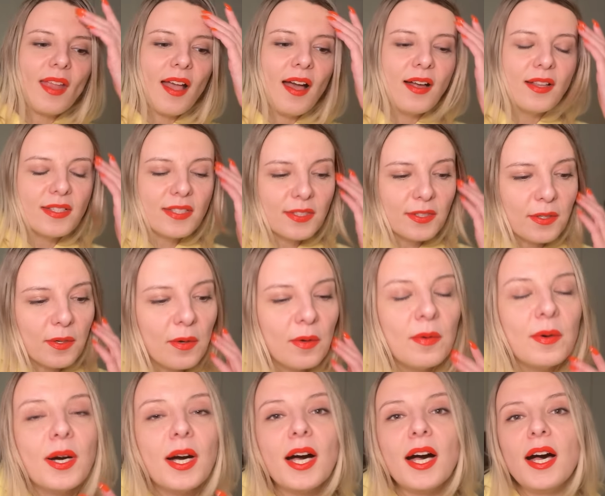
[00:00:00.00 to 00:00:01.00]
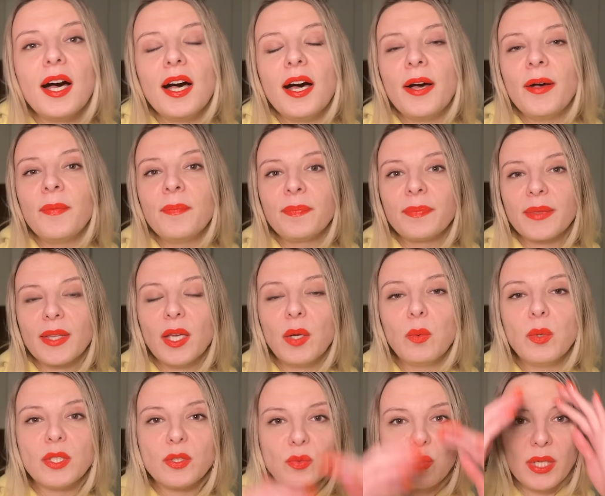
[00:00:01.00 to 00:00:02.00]
Also, uh, it
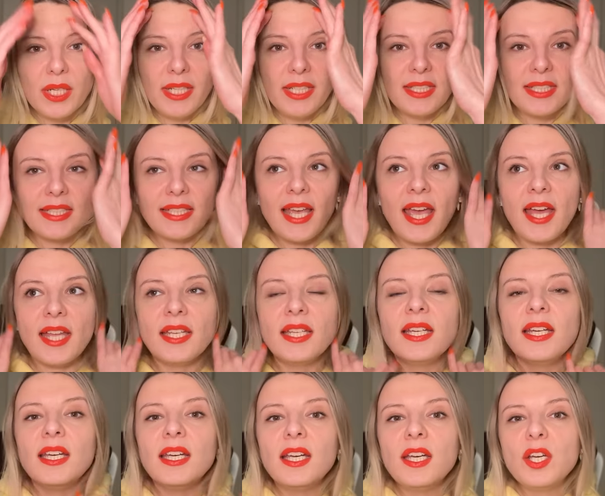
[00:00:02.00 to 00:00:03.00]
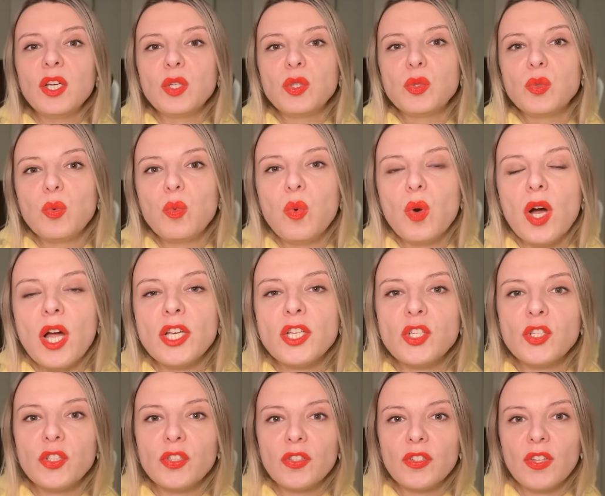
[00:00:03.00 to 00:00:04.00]
was really sad to watch
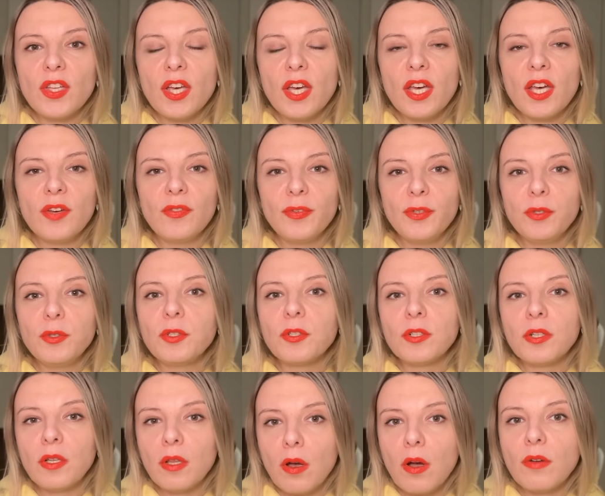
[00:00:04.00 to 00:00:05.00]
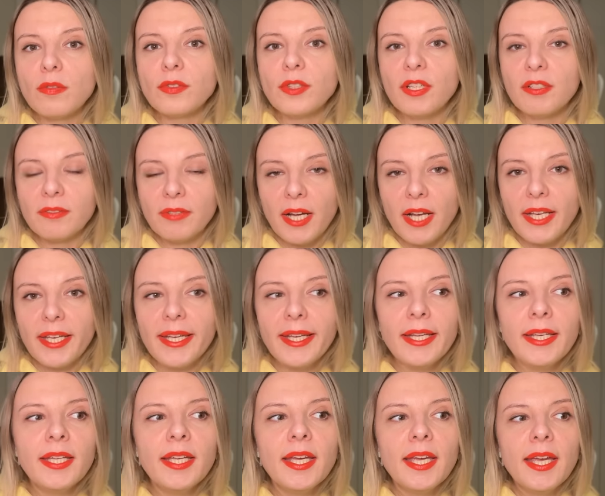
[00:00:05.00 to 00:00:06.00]
the funeral of Navalny.
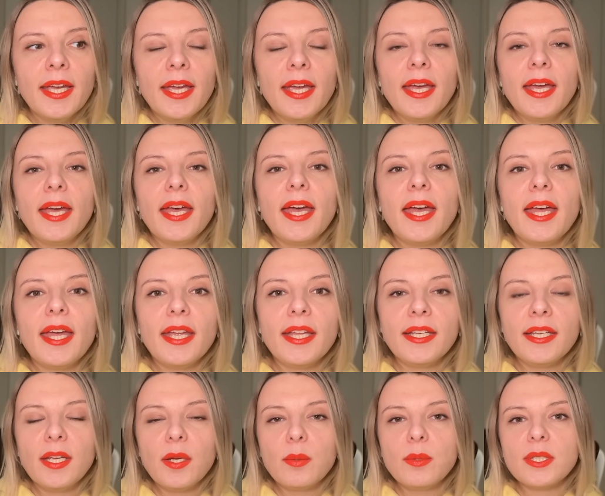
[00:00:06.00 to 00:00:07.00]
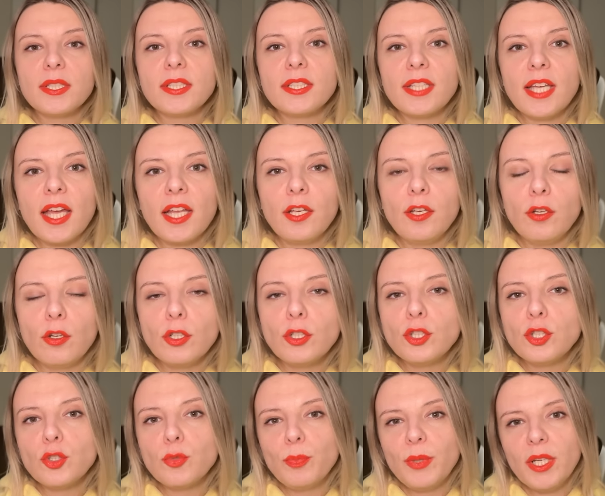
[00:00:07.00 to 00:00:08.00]
And it was sad not
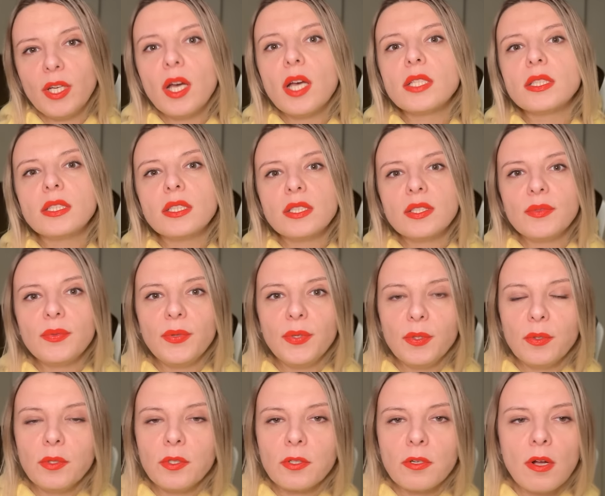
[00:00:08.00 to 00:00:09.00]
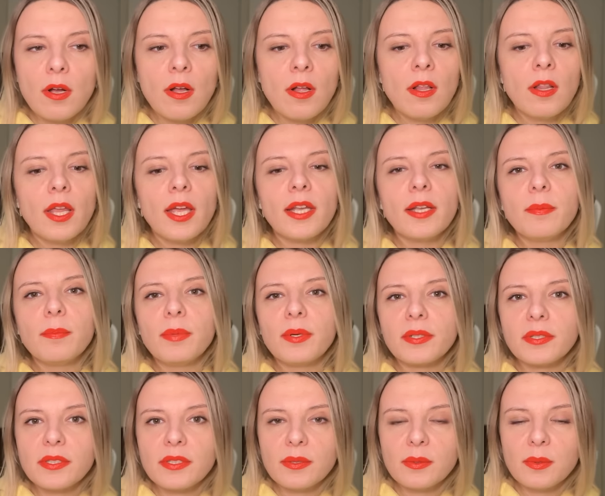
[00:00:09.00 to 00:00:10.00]
just because it's a funeral and a
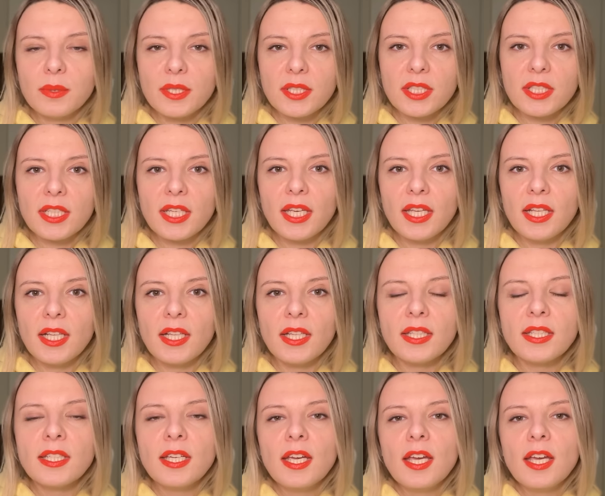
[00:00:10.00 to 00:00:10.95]
person was killed,